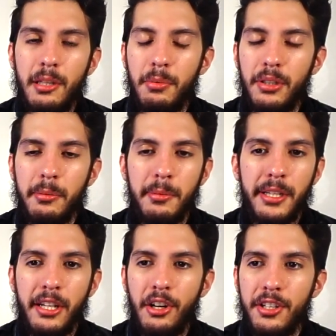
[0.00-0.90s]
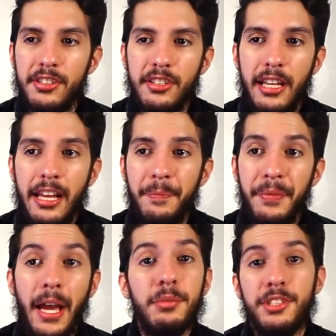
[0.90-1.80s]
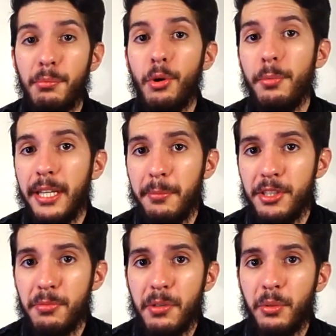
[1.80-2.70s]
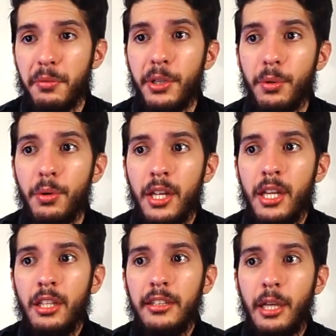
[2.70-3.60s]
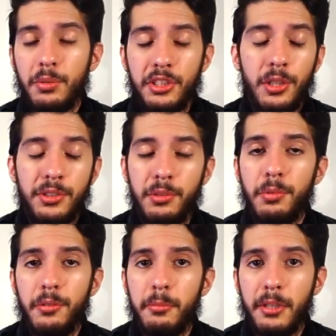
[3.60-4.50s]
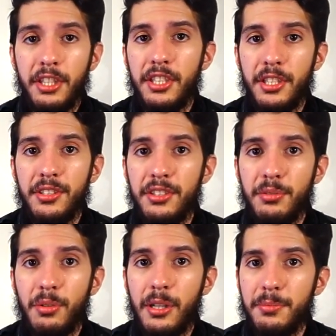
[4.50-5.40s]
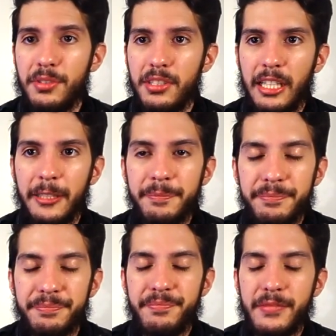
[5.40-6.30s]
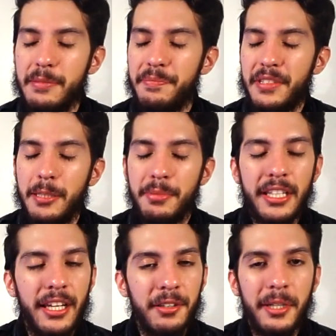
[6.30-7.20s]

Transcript: It broke everybody's hearts, and that was the moment that I mentioned in my review that was close to moving me to tears, where I'm just like, keep it together,